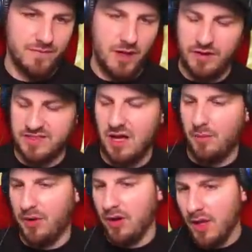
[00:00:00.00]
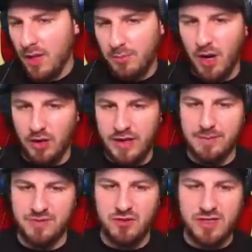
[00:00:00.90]
No, it's not. But
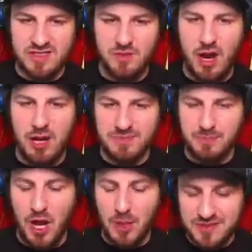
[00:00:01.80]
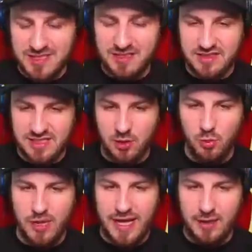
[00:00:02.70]
okay, there is some obstacles in our
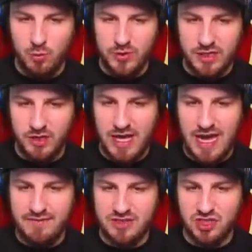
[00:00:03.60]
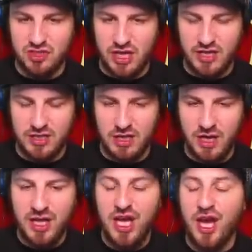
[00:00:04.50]
way. We are going to have...
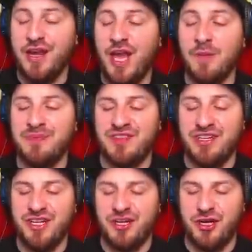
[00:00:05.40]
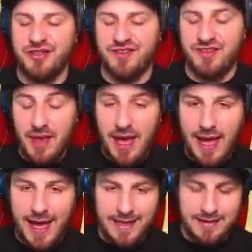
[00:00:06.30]
obstacles? An obstacles.
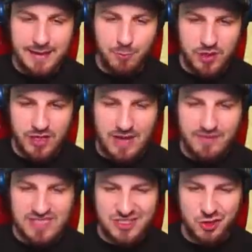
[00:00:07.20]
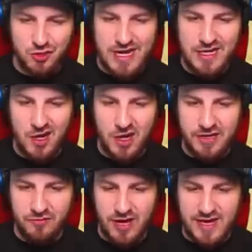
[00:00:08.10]
And we're going to have a straight
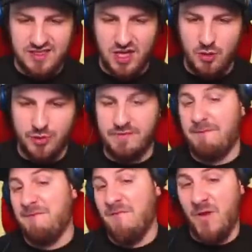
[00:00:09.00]
line race going...